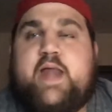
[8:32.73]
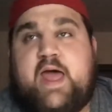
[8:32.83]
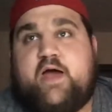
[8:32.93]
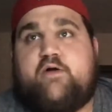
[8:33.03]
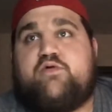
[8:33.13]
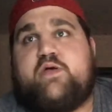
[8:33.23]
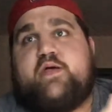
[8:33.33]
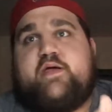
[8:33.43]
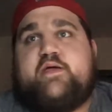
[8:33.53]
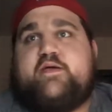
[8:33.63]
Now,
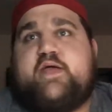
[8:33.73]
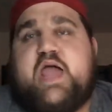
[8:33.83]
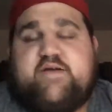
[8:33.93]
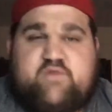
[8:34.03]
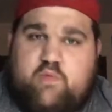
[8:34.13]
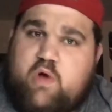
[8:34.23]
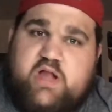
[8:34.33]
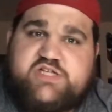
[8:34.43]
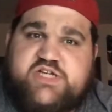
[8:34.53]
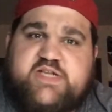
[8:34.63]
after
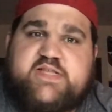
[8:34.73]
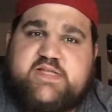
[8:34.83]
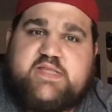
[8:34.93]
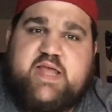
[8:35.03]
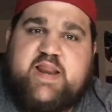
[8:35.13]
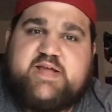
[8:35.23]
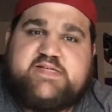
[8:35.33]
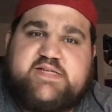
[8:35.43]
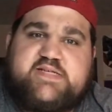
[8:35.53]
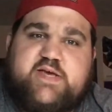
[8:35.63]
watching the
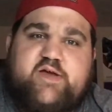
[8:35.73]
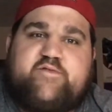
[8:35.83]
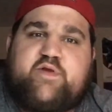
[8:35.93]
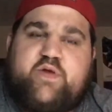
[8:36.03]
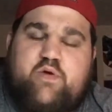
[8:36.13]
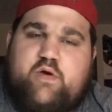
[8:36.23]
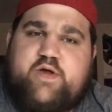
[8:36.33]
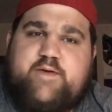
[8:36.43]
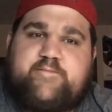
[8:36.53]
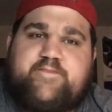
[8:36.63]
NXT TakeOver New
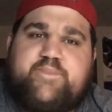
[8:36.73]
York,